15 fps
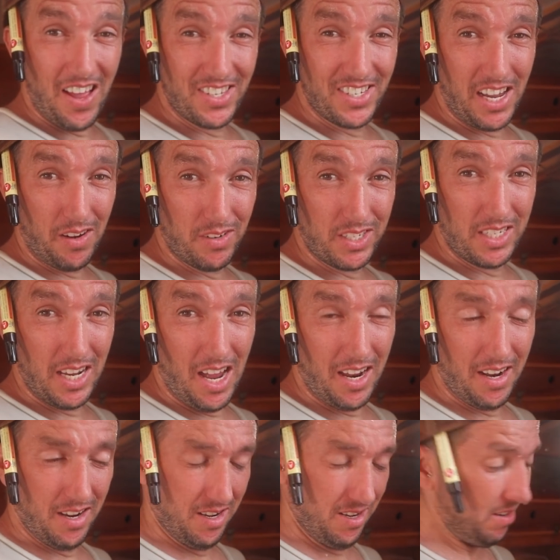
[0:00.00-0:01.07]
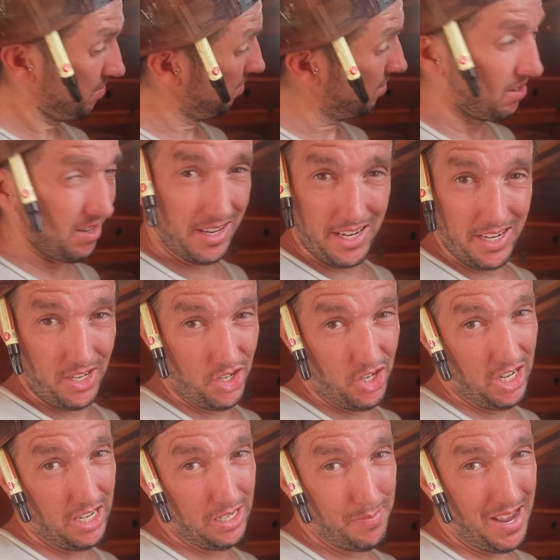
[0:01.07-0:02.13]
that's how it's done.
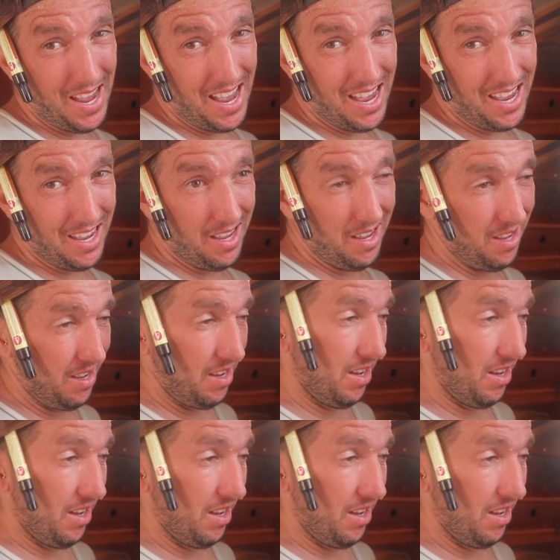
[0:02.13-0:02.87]
Cheers, mate.